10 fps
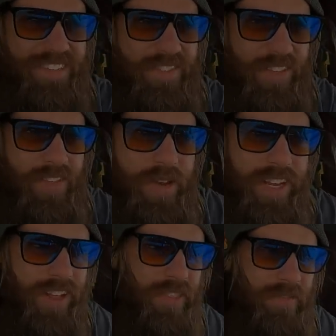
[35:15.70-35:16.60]
to fill you
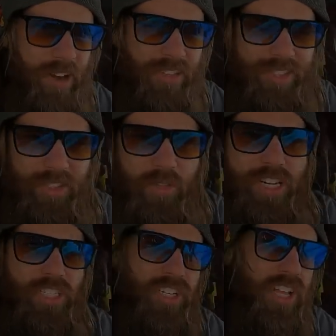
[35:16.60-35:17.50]
in on the fall
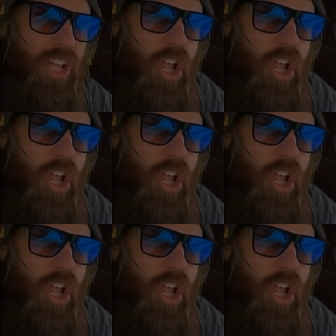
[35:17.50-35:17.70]
situation.